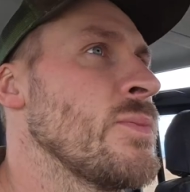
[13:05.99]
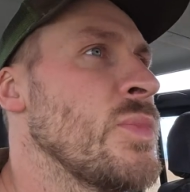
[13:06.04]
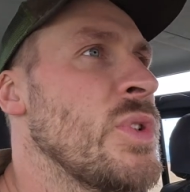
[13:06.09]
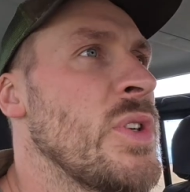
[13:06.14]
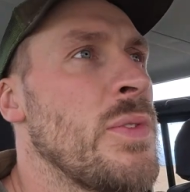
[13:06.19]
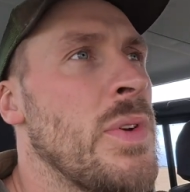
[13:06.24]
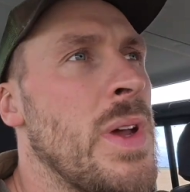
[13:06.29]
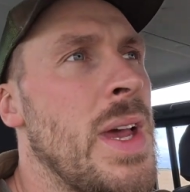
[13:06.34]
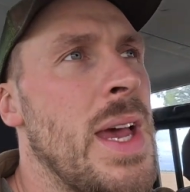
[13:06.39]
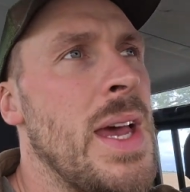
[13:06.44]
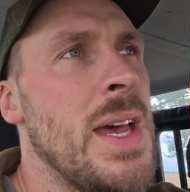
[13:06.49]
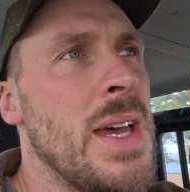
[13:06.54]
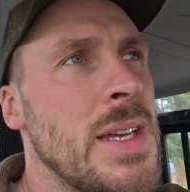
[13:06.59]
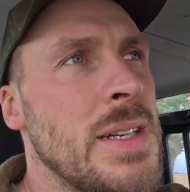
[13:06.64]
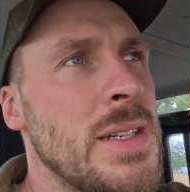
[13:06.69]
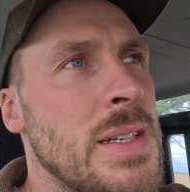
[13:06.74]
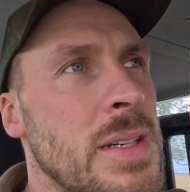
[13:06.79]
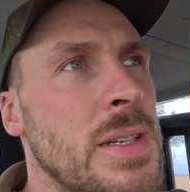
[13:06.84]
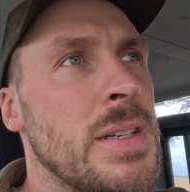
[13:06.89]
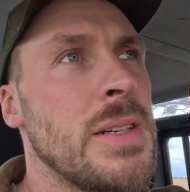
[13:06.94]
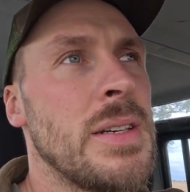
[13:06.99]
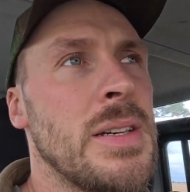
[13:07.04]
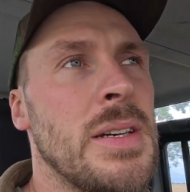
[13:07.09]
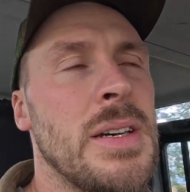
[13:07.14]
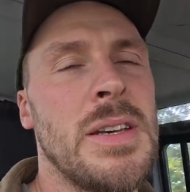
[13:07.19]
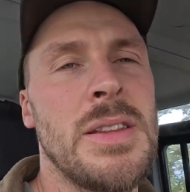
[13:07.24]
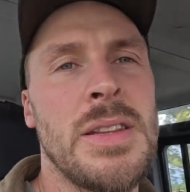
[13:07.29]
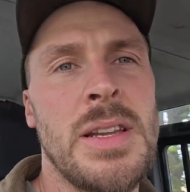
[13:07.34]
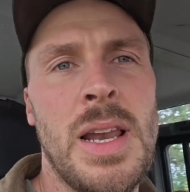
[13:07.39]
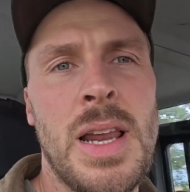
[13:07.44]
We've had,
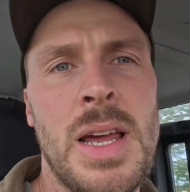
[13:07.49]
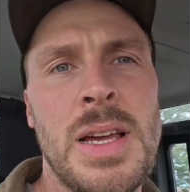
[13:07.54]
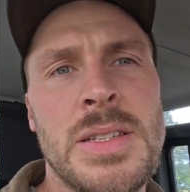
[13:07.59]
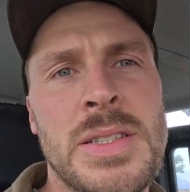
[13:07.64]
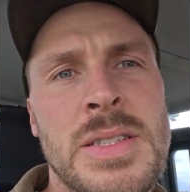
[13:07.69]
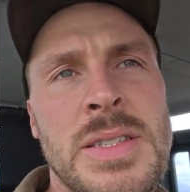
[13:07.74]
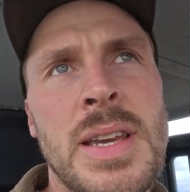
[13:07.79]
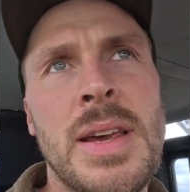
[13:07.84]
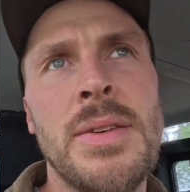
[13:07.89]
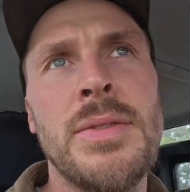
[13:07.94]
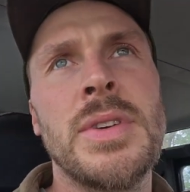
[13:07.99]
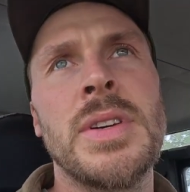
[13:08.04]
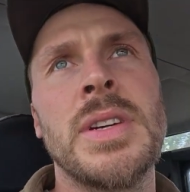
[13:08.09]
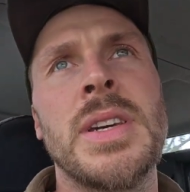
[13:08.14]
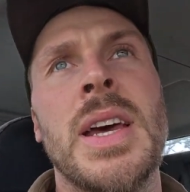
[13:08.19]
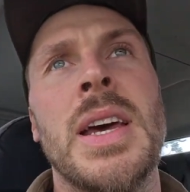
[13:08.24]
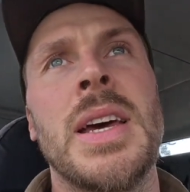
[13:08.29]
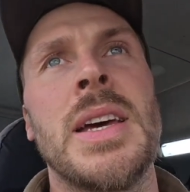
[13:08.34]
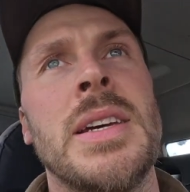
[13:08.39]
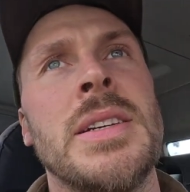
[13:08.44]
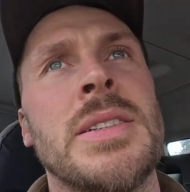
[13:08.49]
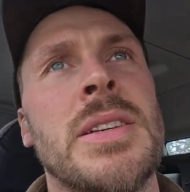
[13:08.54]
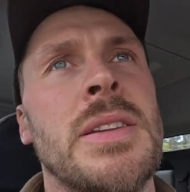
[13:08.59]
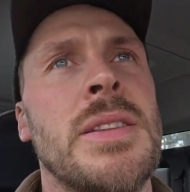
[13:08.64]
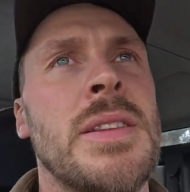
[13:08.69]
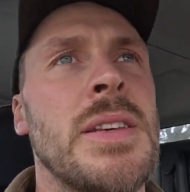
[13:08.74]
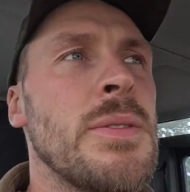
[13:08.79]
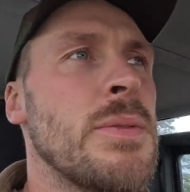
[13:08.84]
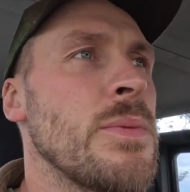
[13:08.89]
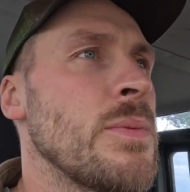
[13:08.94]
in the last 7 days, I
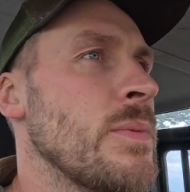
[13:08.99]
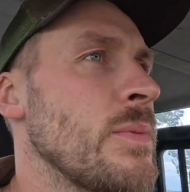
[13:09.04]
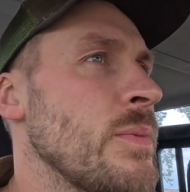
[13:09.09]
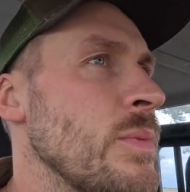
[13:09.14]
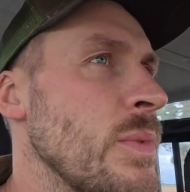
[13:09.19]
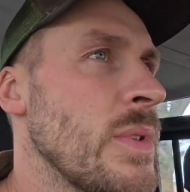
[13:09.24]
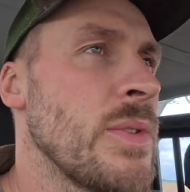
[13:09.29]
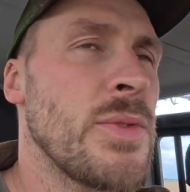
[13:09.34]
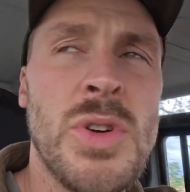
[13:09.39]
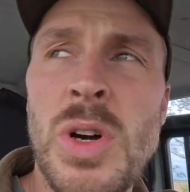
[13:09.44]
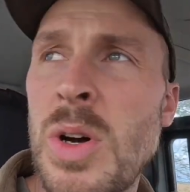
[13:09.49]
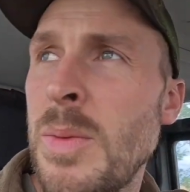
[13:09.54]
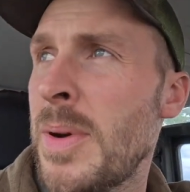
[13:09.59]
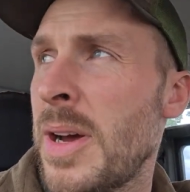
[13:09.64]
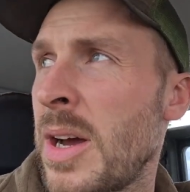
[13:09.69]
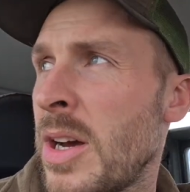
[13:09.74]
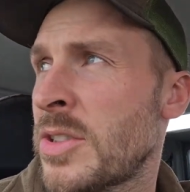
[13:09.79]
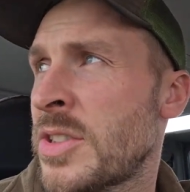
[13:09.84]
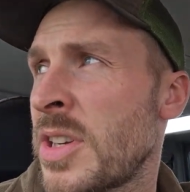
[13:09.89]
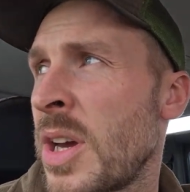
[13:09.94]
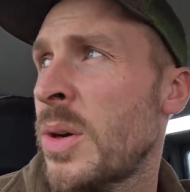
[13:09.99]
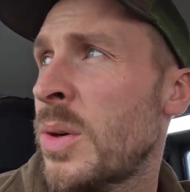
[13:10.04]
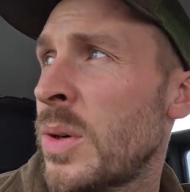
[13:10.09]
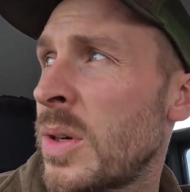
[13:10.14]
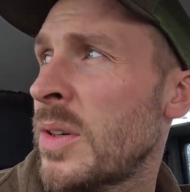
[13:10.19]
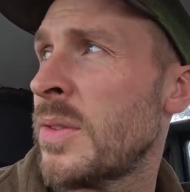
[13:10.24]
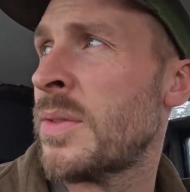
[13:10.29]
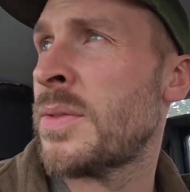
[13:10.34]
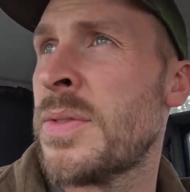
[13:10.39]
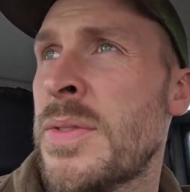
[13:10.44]
think we've got about a
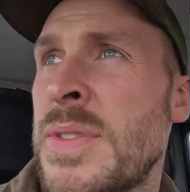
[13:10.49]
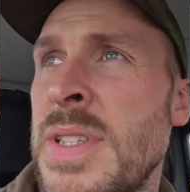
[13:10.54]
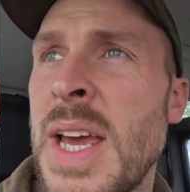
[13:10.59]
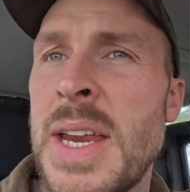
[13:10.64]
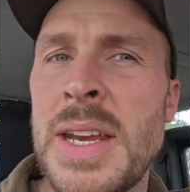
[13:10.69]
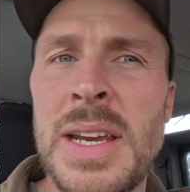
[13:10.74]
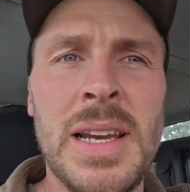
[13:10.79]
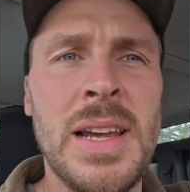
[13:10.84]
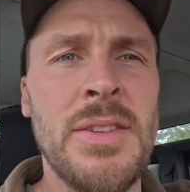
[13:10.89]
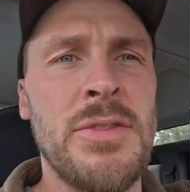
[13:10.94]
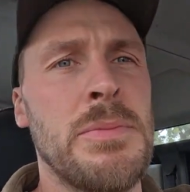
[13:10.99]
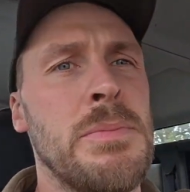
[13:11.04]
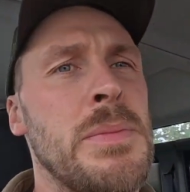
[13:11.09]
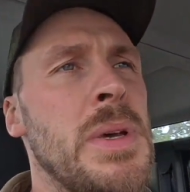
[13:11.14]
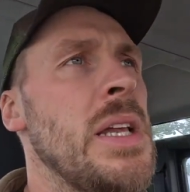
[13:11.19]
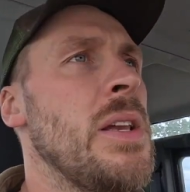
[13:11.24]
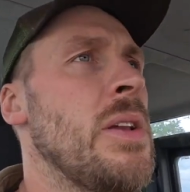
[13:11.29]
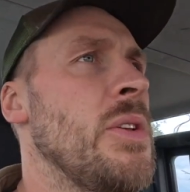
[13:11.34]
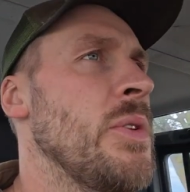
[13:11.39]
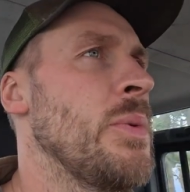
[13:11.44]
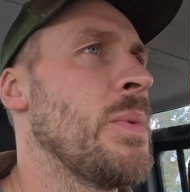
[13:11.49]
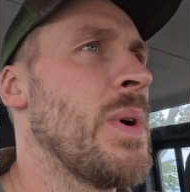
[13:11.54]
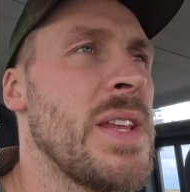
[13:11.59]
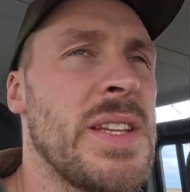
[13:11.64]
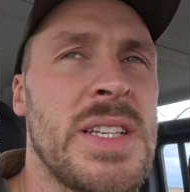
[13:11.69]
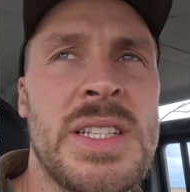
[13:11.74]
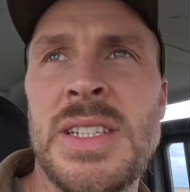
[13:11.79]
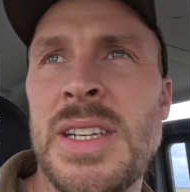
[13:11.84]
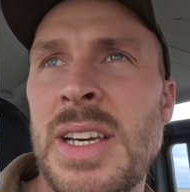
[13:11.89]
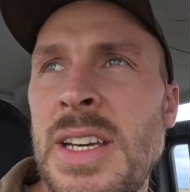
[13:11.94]
total of 10-11 mil on the
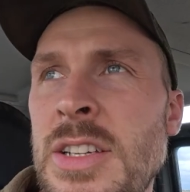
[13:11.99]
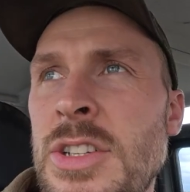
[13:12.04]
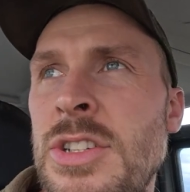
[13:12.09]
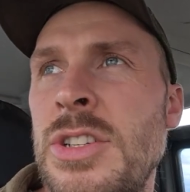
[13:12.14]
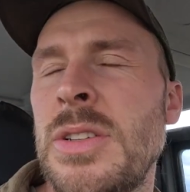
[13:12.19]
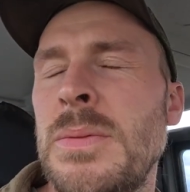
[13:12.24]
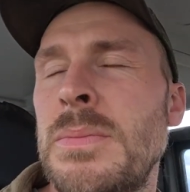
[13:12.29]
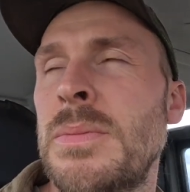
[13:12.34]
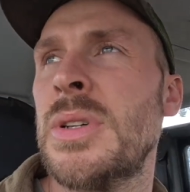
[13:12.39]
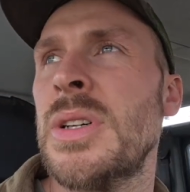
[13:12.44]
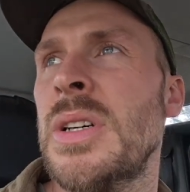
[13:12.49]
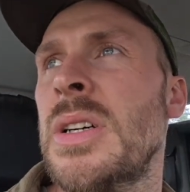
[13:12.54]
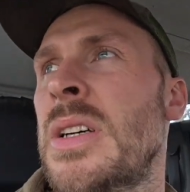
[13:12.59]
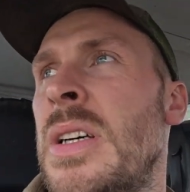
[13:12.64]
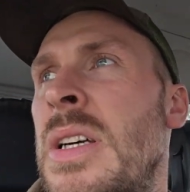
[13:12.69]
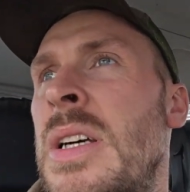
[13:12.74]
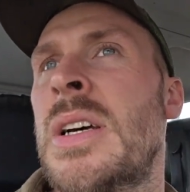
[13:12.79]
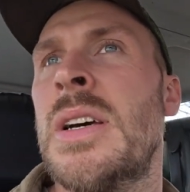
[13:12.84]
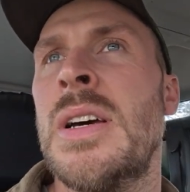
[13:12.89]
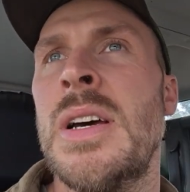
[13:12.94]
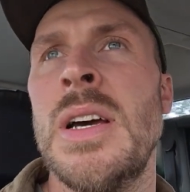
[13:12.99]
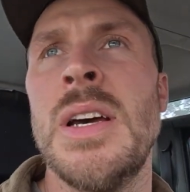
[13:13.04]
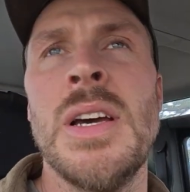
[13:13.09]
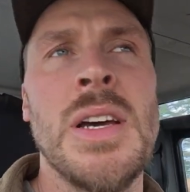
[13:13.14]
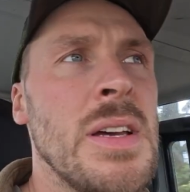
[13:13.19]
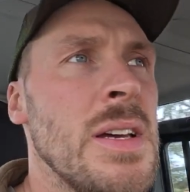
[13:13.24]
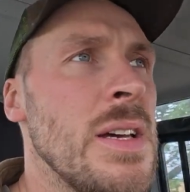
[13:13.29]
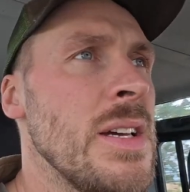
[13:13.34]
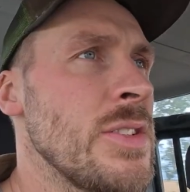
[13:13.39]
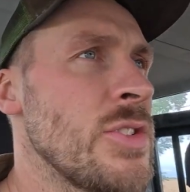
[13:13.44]
weather station, but
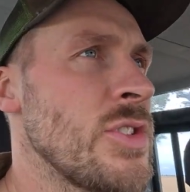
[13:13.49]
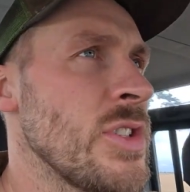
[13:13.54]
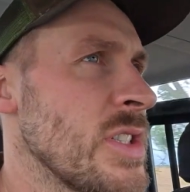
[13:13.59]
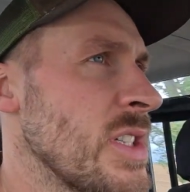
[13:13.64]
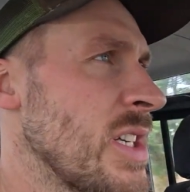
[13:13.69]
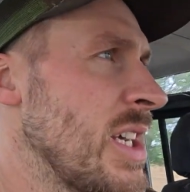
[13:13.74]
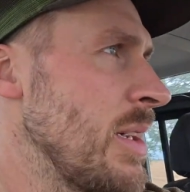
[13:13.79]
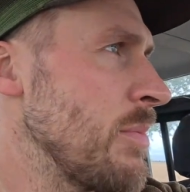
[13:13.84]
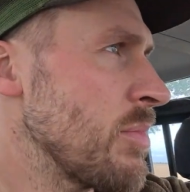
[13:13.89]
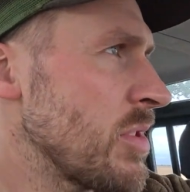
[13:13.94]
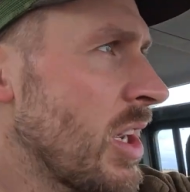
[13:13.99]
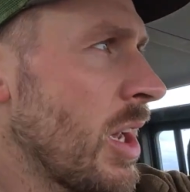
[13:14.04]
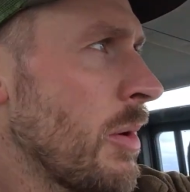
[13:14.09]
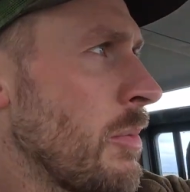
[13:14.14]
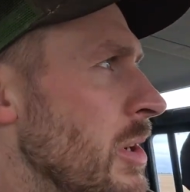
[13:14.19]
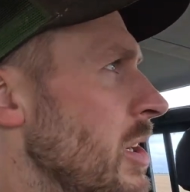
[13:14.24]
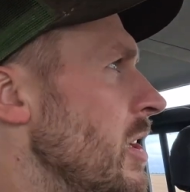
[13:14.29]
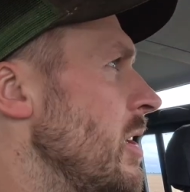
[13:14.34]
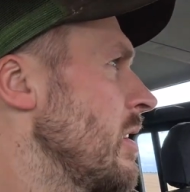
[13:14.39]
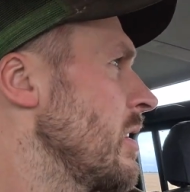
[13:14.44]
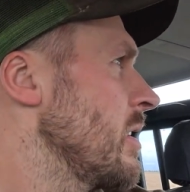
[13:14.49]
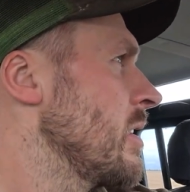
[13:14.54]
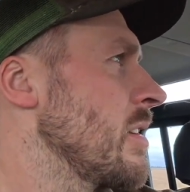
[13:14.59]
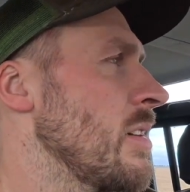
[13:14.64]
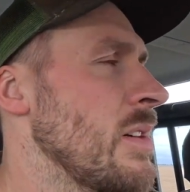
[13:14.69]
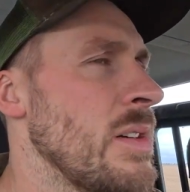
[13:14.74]
it just keeps coming in